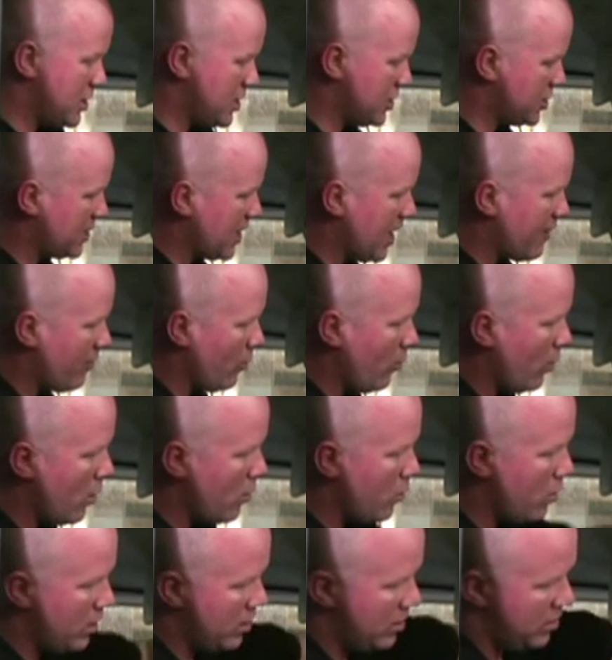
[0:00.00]
of the steering wheel,
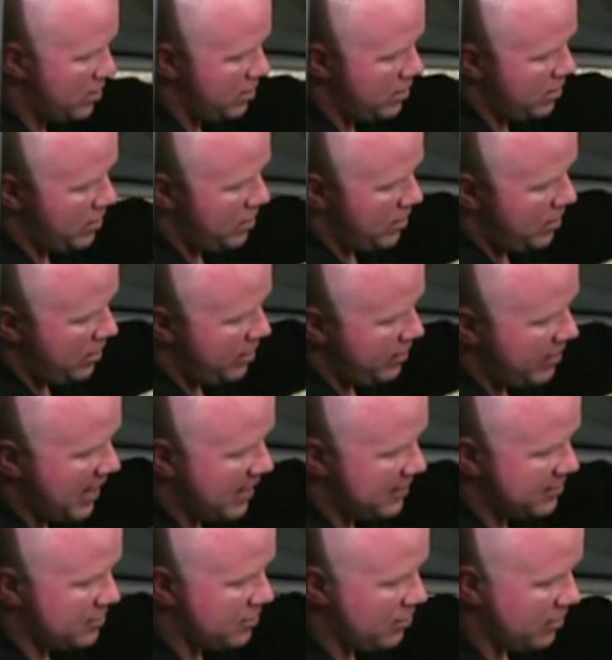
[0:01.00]

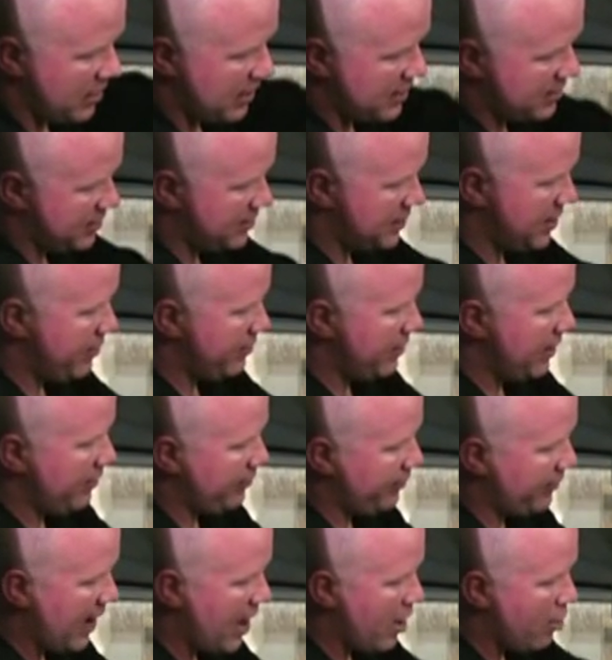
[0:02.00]
that's not necessarily a
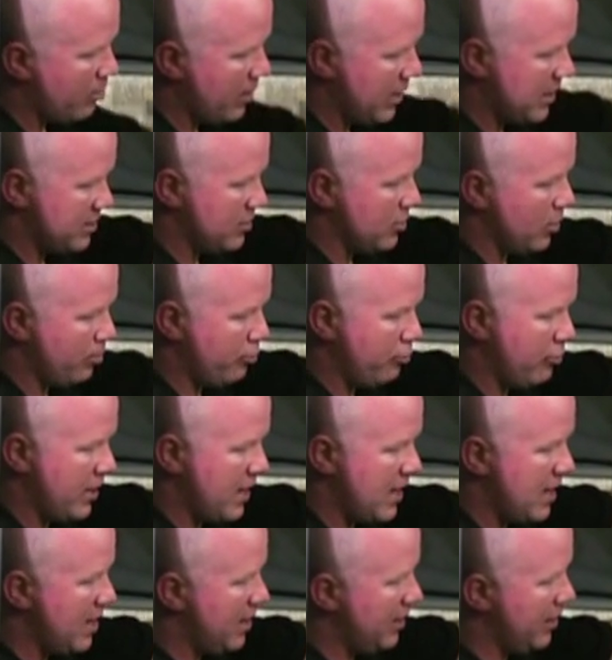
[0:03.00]
fail, but it's not
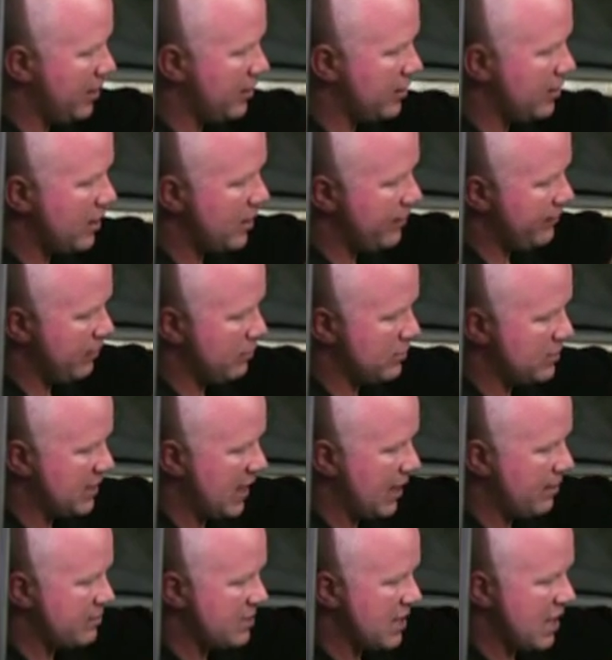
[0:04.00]
pretty, and if it was
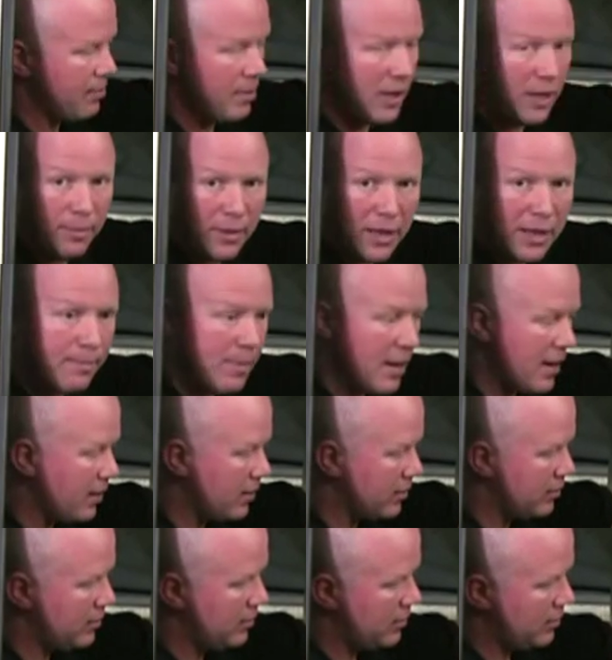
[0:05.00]
taped up, it'd be
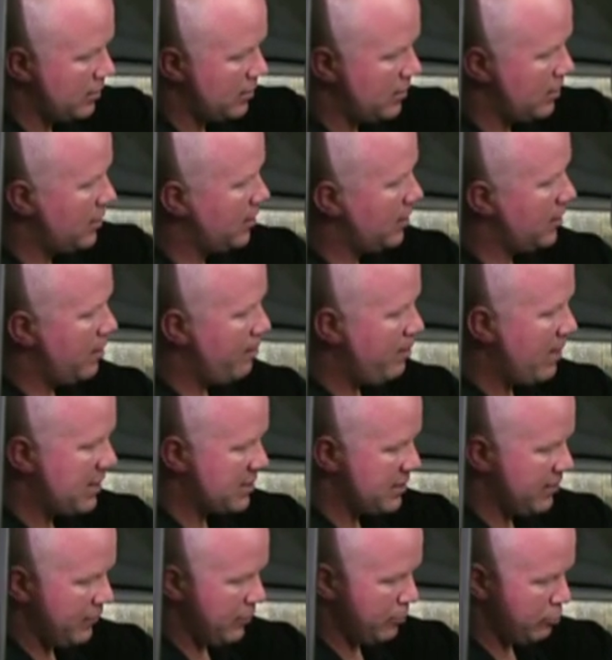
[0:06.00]

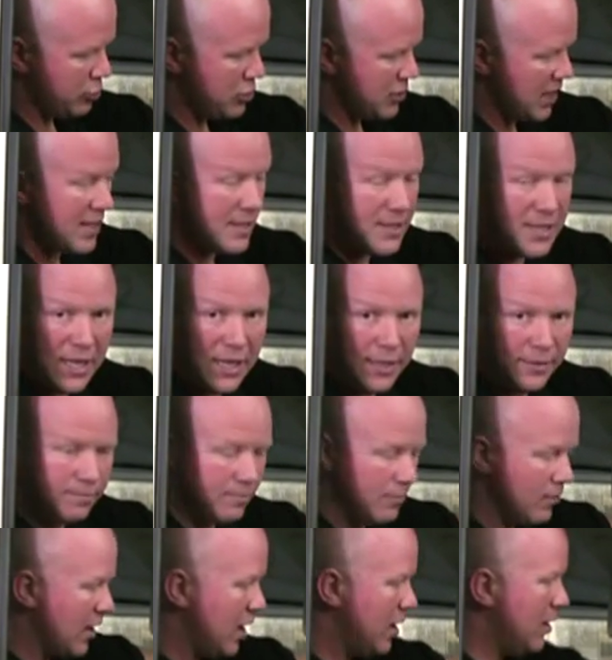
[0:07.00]
better for presenting.
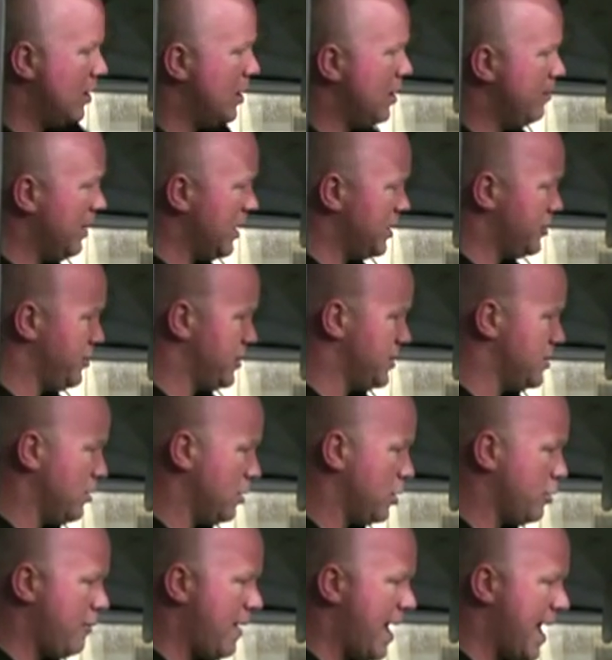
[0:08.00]
Make sure it's not
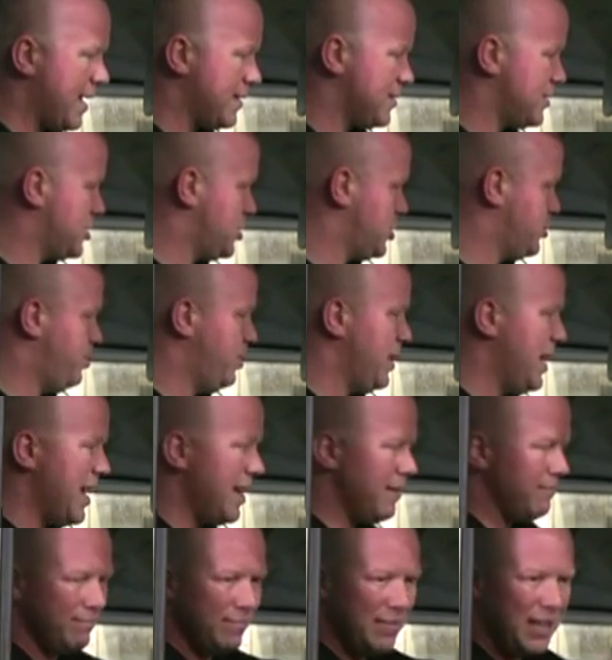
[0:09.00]
cracked, split
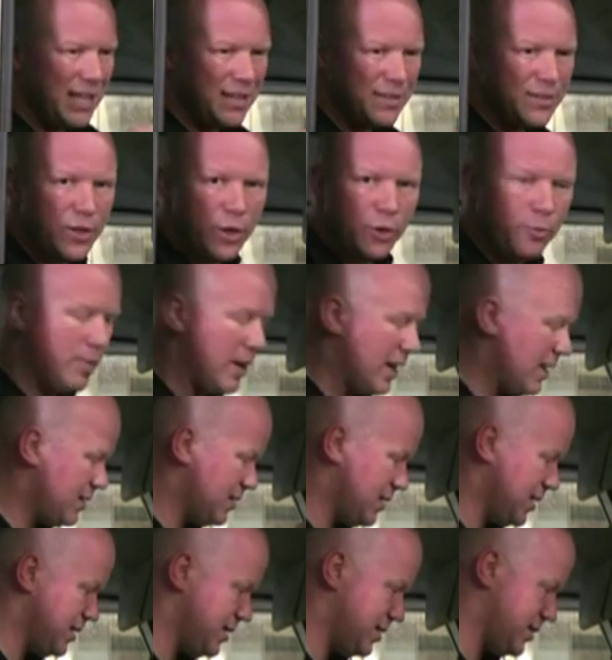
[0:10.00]
in two
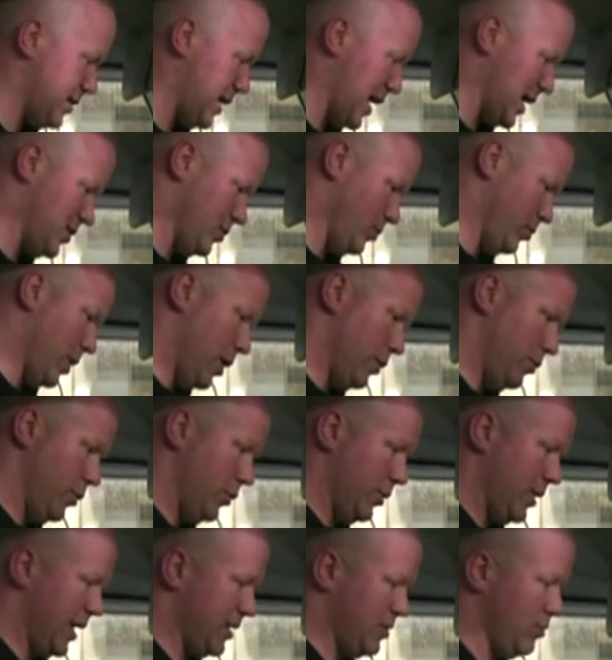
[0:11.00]
pieces, that's all no
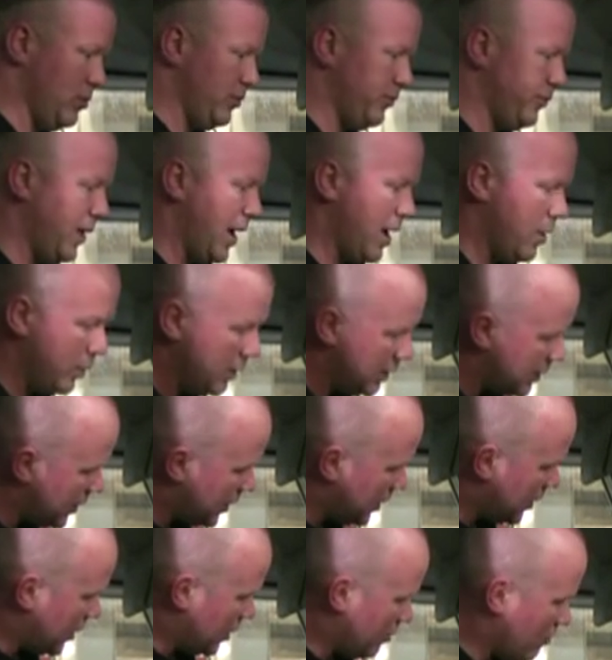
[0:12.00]
good, that's all a fail.
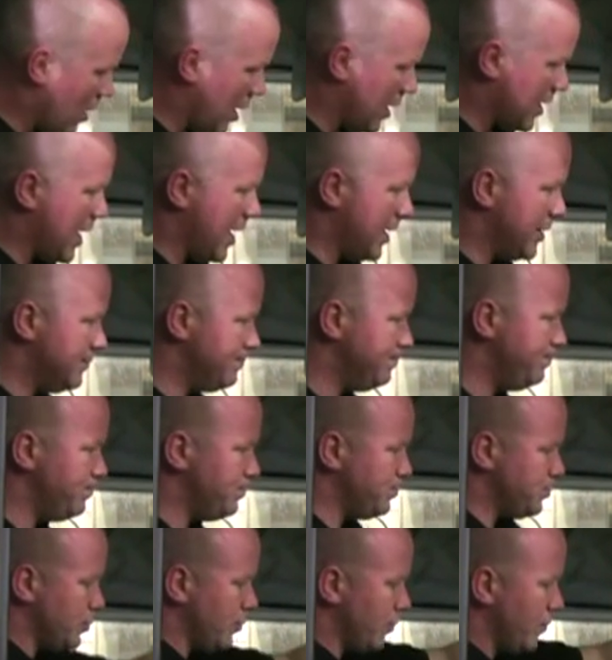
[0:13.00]
Right, okay,
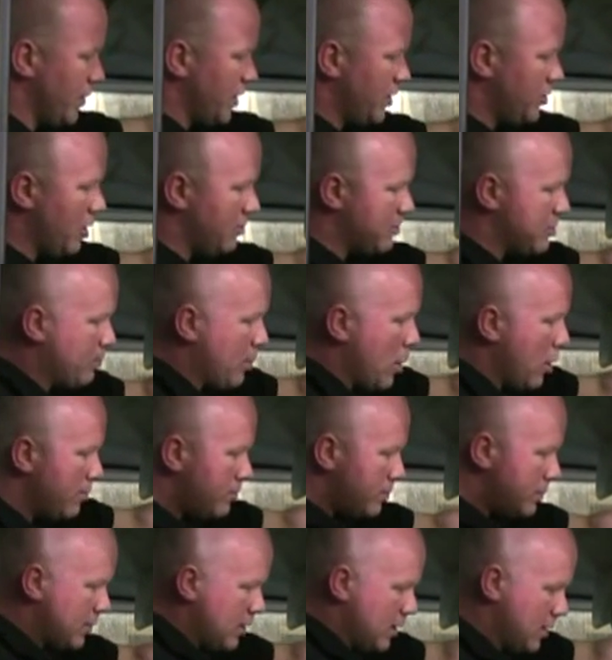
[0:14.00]
top to
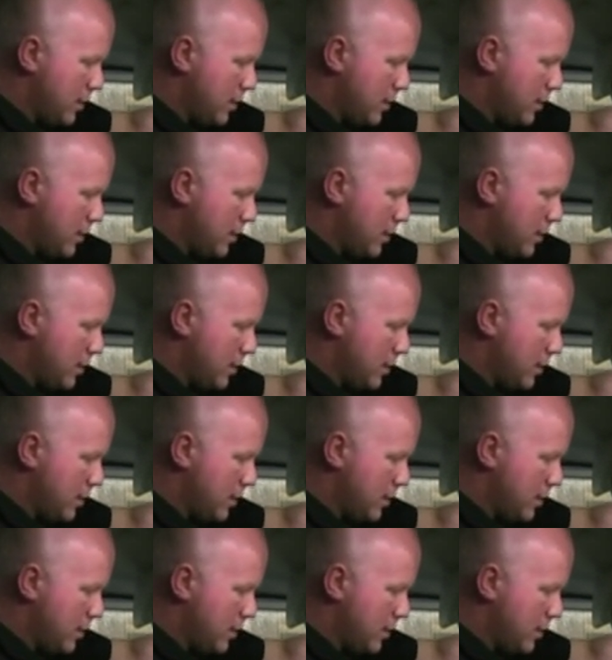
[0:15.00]
bottom,